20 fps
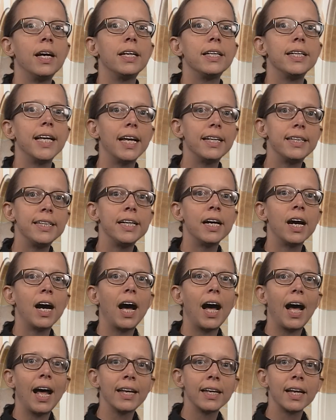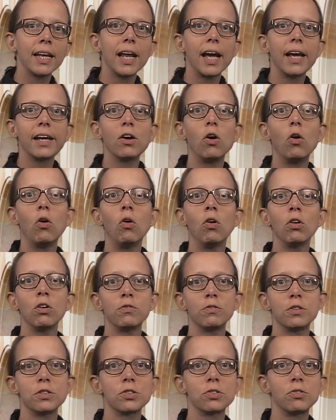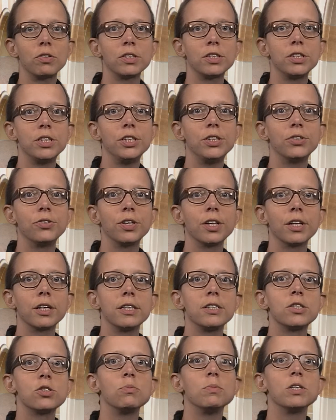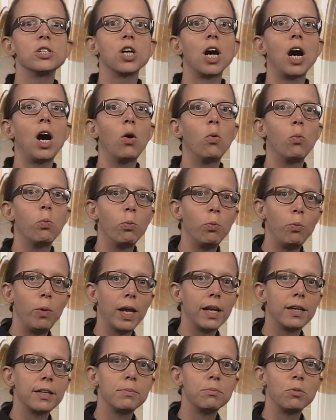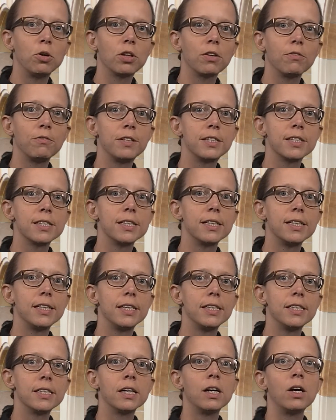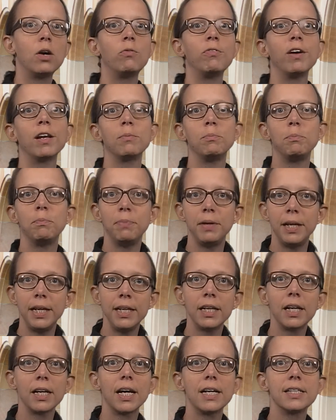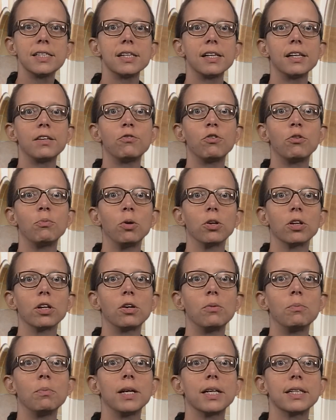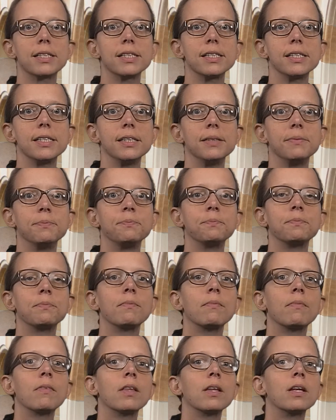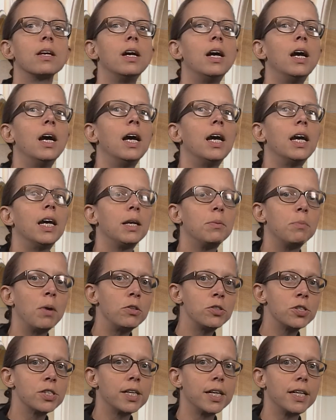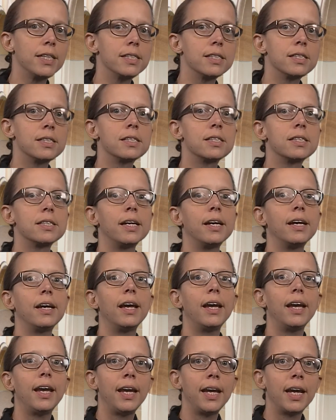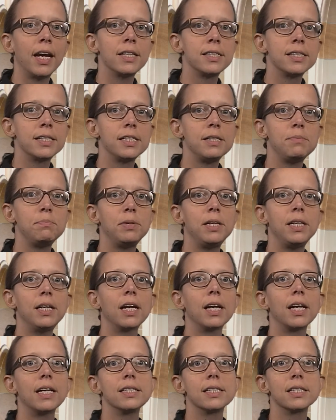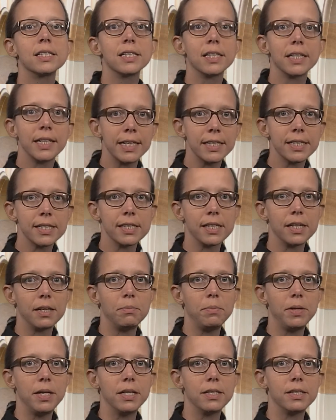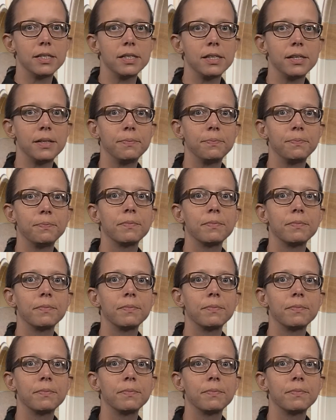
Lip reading: The idea underlying all of those criteria is to measure how well the model fits the data while penalizing it for model complexity. In most cases, the AIC penalizes less than the BIC,